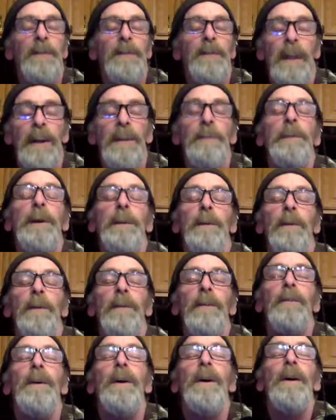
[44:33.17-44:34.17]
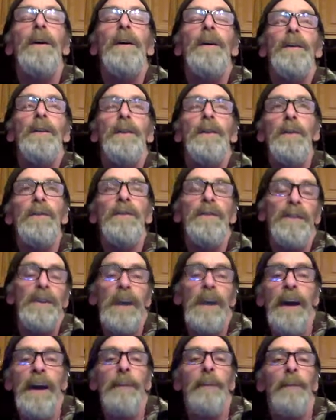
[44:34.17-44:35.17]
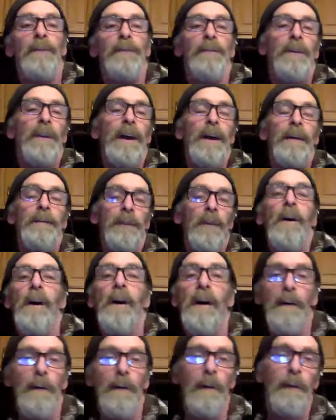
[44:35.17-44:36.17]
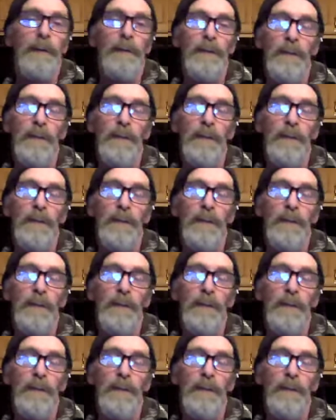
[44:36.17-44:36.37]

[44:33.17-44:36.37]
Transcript: letting people use the animals that I've taught or